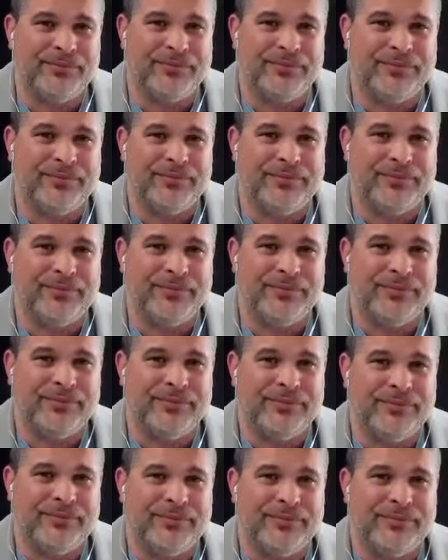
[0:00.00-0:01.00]

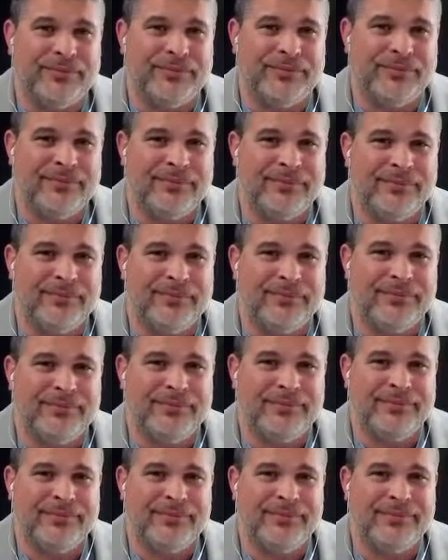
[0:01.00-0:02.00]

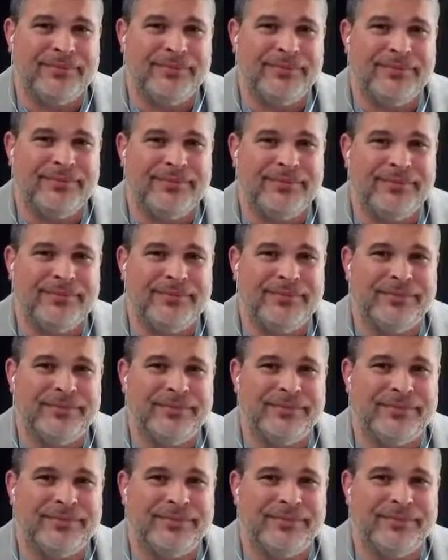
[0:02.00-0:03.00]

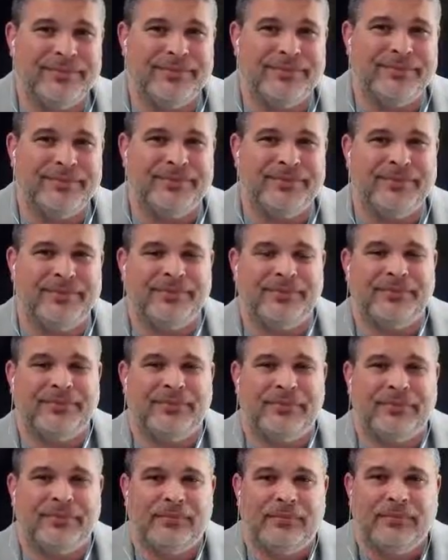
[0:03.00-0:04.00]

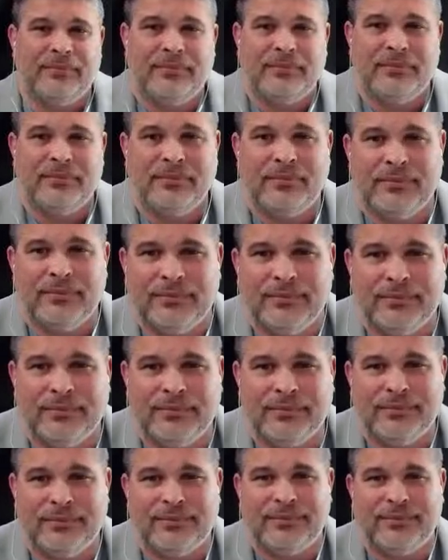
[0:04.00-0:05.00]

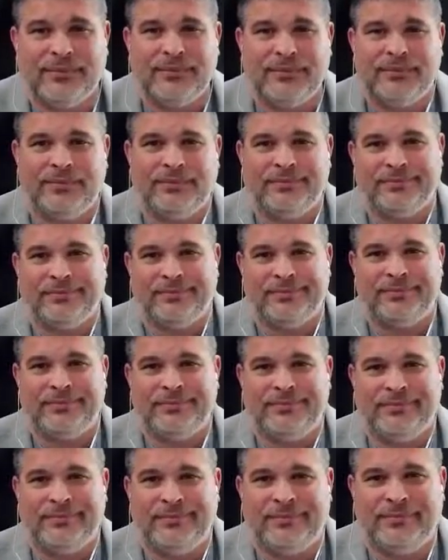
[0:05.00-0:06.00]

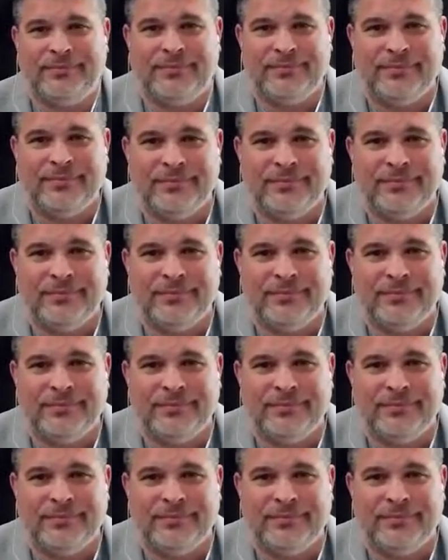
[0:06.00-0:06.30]
[no speech]